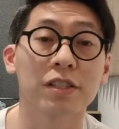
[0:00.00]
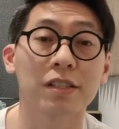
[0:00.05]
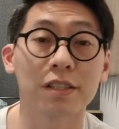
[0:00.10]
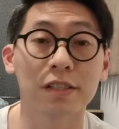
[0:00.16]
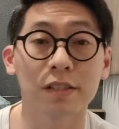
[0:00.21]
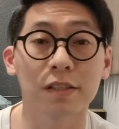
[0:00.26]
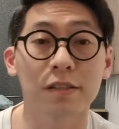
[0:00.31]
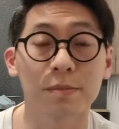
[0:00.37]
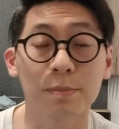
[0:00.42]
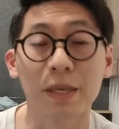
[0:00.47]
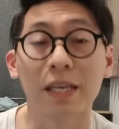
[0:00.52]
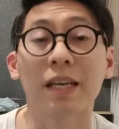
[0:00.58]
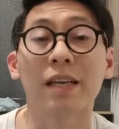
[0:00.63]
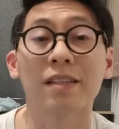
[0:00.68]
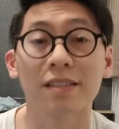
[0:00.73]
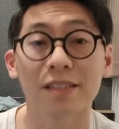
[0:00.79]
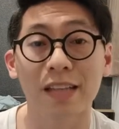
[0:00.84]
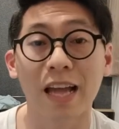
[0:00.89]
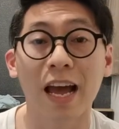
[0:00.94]

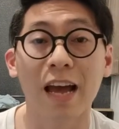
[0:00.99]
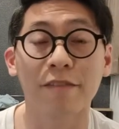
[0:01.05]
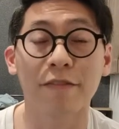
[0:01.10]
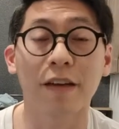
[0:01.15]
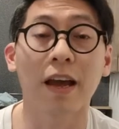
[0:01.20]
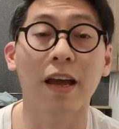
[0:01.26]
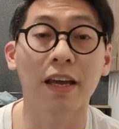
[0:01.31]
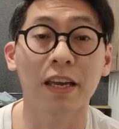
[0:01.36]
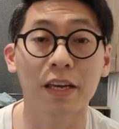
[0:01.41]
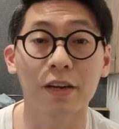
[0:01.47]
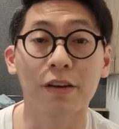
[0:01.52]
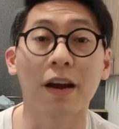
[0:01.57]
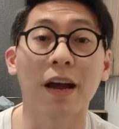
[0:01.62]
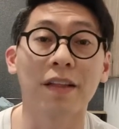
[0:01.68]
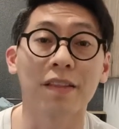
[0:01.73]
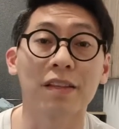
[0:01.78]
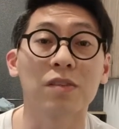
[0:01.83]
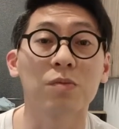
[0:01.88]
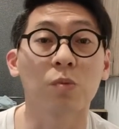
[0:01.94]
speaking staff here
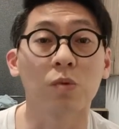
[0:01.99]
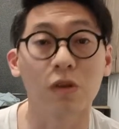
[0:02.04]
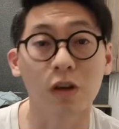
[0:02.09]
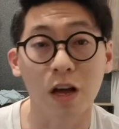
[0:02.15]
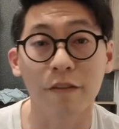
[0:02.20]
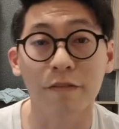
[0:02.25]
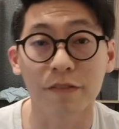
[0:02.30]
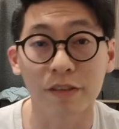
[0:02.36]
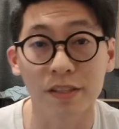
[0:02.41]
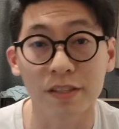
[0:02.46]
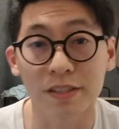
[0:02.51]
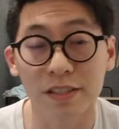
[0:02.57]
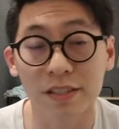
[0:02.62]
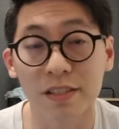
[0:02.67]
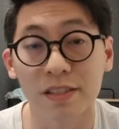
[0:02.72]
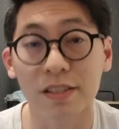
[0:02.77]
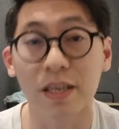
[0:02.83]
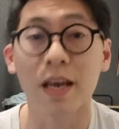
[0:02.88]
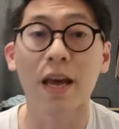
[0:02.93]
at these ward
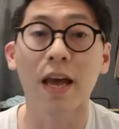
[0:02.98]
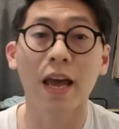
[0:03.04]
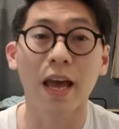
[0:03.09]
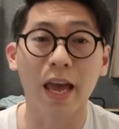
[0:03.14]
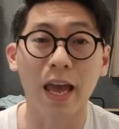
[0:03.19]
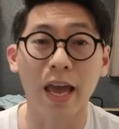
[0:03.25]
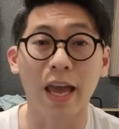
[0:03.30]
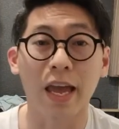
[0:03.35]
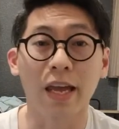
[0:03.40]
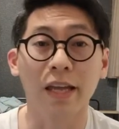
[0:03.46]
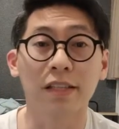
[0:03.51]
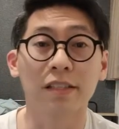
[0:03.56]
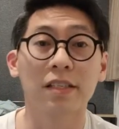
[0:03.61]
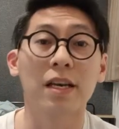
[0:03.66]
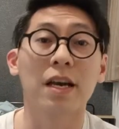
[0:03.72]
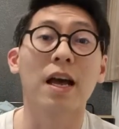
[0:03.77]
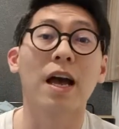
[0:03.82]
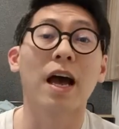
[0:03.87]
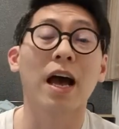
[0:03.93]
offices? And
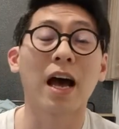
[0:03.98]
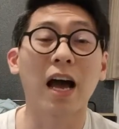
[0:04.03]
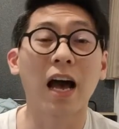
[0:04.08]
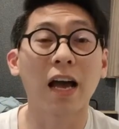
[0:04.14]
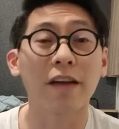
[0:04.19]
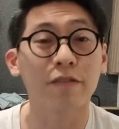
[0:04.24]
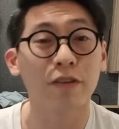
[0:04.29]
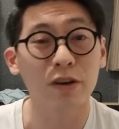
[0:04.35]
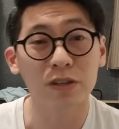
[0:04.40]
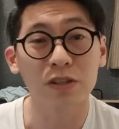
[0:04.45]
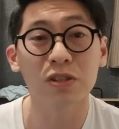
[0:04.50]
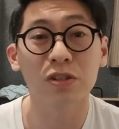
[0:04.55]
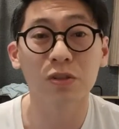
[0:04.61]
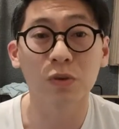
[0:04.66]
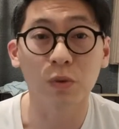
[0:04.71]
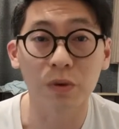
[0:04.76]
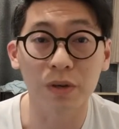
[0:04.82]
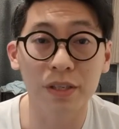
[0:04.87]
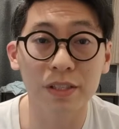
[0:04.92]
I've heard
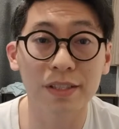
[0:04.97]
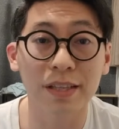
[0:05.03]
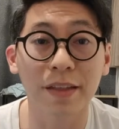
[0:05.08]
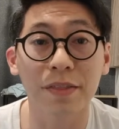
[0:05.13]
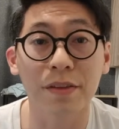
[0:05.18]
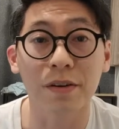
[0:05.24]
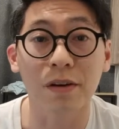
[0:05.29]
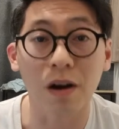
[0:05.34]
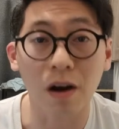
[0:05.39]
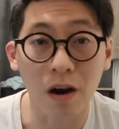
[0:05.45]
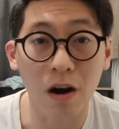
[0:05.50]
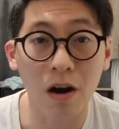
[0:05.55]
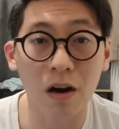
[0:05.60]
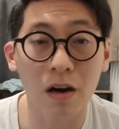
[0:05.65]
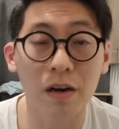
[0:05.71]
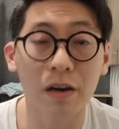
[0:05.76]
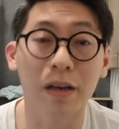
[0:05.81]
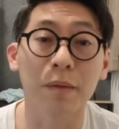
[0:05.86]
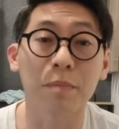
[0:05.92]
stories that there
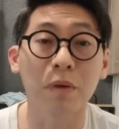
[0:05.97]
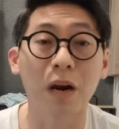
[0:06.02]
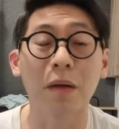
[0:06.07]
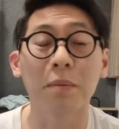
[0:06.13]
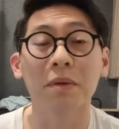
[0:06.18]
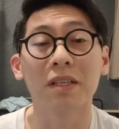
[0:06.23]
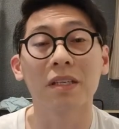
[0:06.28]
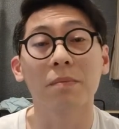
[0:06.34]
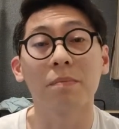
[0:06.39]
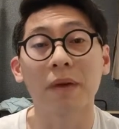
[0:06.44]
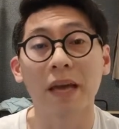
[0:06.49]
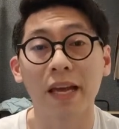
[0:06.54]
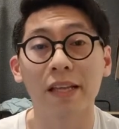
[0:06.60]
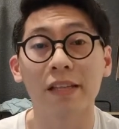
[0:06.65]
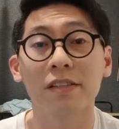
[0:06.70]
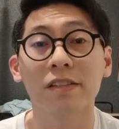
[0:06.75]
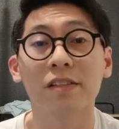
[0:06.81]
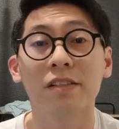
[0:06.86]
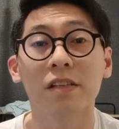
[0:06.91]
are. It probably
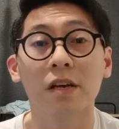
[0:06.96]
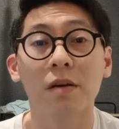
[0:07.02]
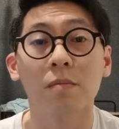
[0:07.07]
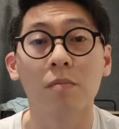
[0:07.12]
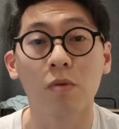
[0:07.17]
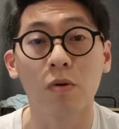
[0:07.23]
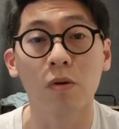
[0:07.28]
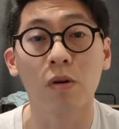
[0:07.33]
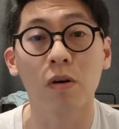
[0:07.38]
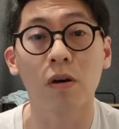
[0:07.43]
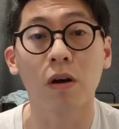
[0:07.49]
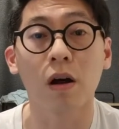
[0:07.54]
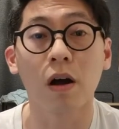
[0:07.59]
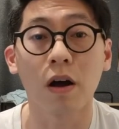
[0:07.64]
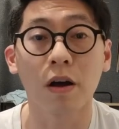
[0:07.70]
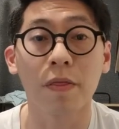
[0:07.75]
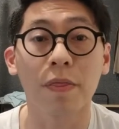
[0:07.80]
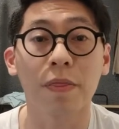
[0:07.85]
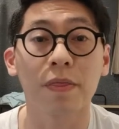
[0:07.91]
depends more
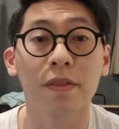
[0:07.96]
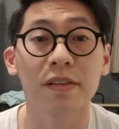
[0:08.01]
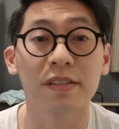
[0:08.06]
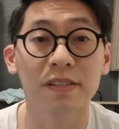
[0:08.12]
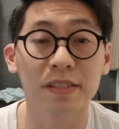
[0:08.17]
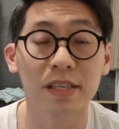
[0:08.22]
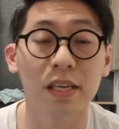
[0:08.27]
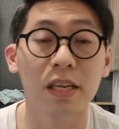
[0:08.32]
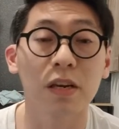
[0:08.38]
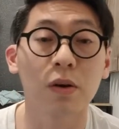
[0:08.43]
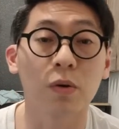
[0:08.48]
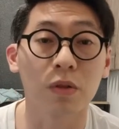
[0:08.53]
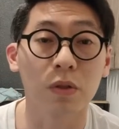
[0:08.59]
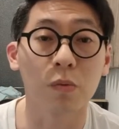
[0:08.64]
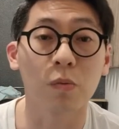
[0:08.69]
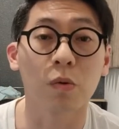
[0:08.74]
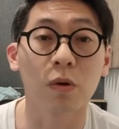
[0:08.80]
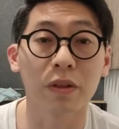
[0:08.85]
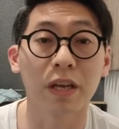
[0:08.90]
on the city or
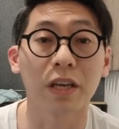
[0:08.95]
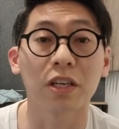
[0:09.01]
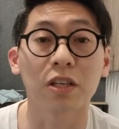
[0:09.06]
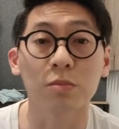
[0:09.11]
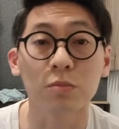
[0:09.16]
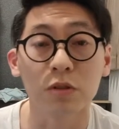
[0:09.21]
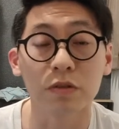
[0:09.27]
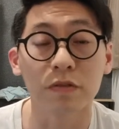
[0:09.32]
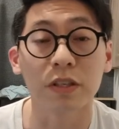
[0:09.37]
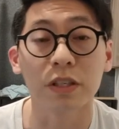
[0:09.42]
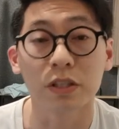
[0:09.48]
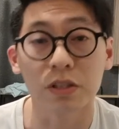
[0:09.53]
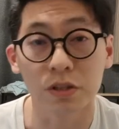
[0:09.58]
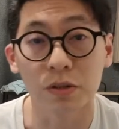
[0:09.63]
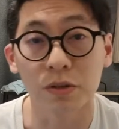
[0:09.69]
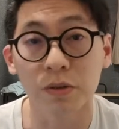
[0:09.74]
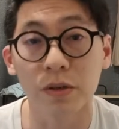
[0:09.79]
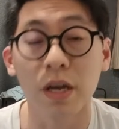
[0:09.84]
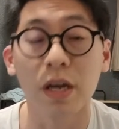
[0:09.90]
the ward that you're moving
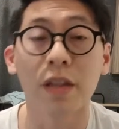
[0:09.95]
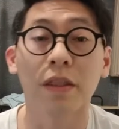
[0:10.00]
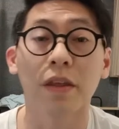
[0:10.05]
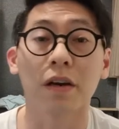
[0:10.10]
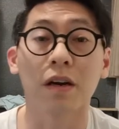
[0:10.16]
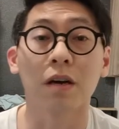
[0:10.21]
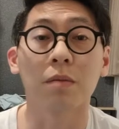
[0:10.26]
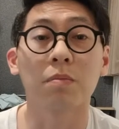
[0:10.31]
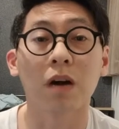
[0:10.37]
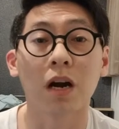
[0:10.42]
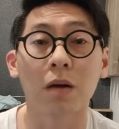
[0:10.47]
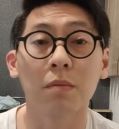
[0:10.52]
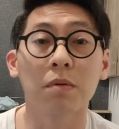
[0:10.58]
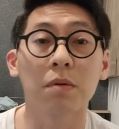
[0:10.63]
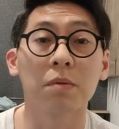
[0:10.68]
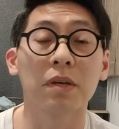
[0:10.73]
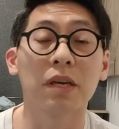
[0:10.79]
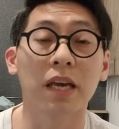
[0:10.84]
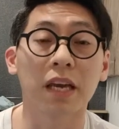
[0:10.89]
to. There are
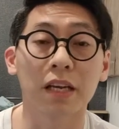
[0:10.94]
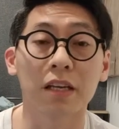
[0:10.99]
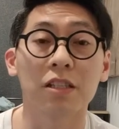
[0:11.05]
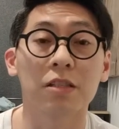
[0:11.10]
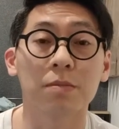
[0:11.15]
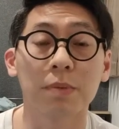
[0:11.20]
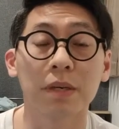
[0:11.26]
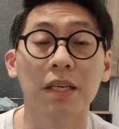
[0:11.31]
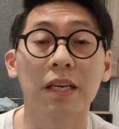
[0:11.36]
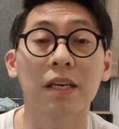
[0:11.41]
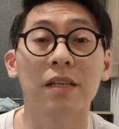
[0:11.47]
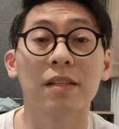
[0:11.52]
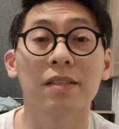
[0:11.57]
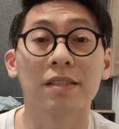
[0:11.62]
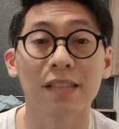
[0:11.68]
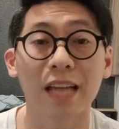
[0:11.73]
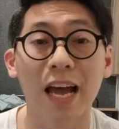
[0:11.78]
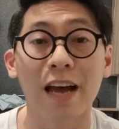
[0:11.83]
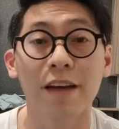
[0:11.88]
probably English speaking
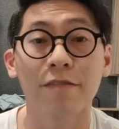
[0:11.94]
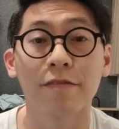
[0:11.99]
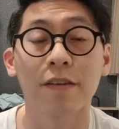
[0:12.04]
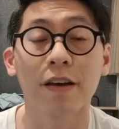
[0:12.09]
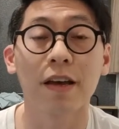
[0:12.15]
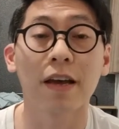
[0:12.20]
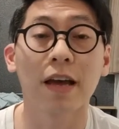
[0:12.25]
staff